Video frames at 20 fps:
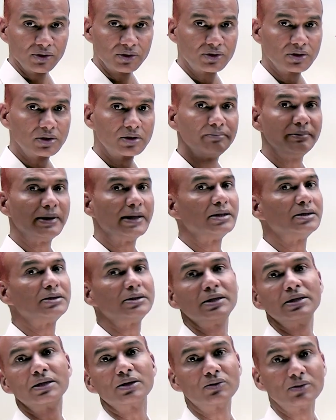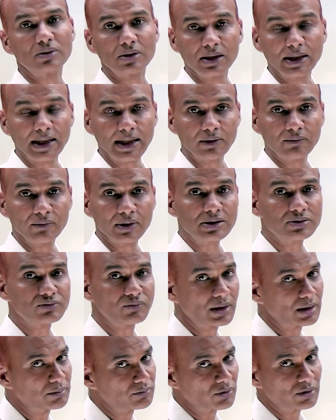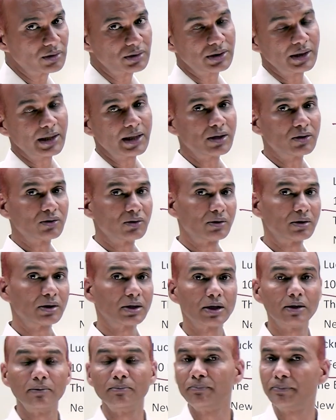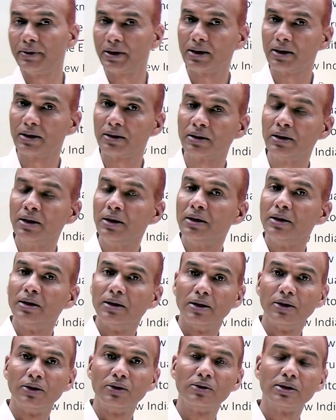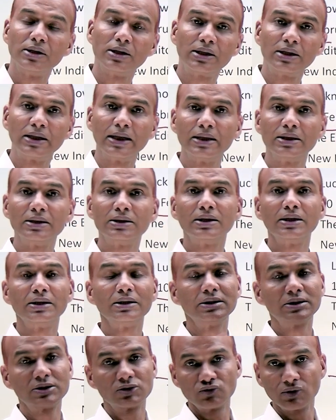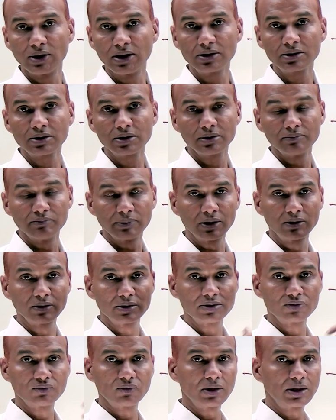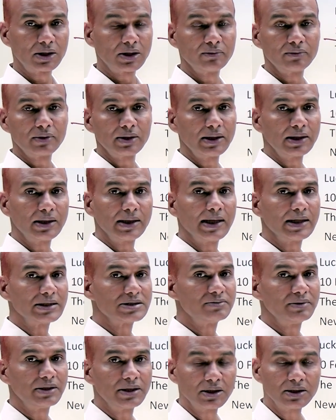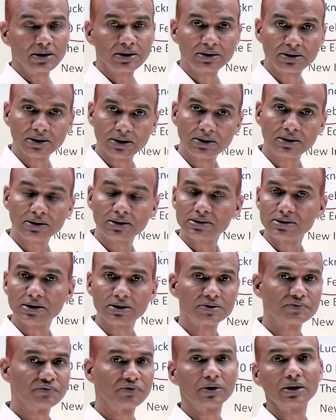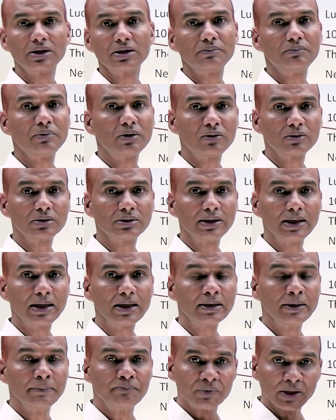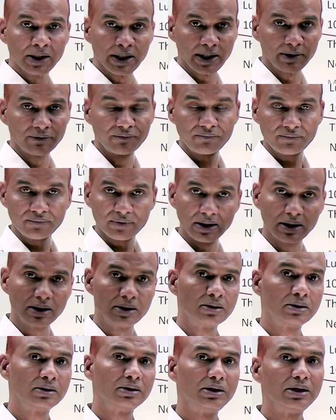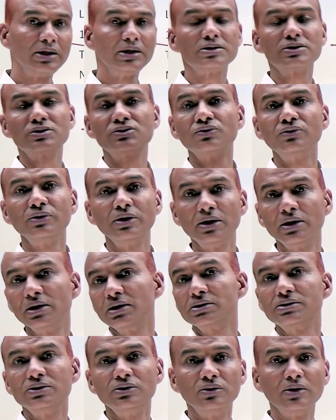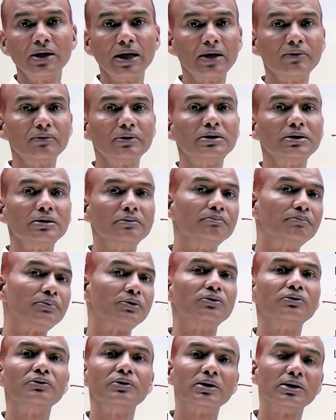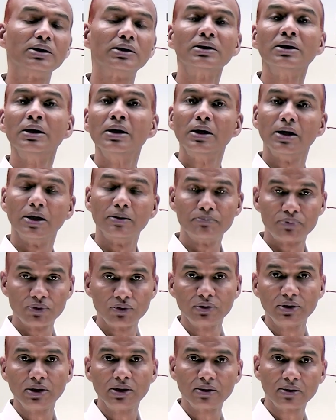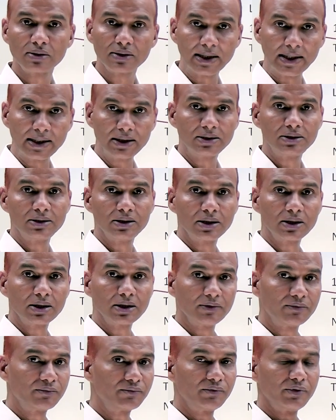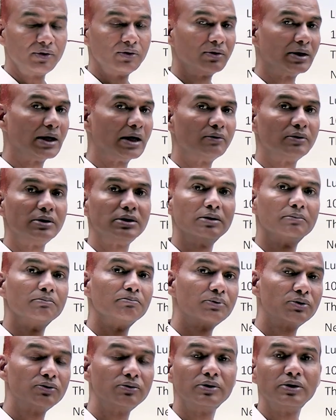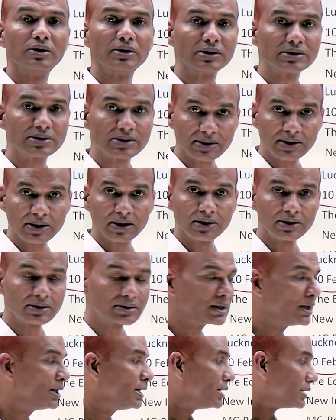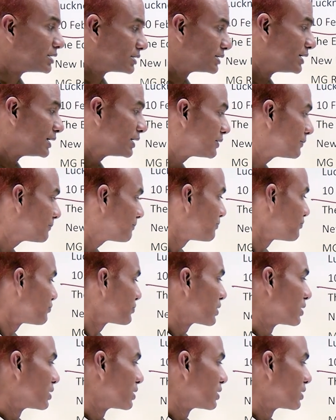You should maintain a good language. One more thing, don't compare your 10th and 12th, because whatever it has been in 10th, just forget about that. If in these 2 years you haven't improved your writing, if you haven't improved your skills, then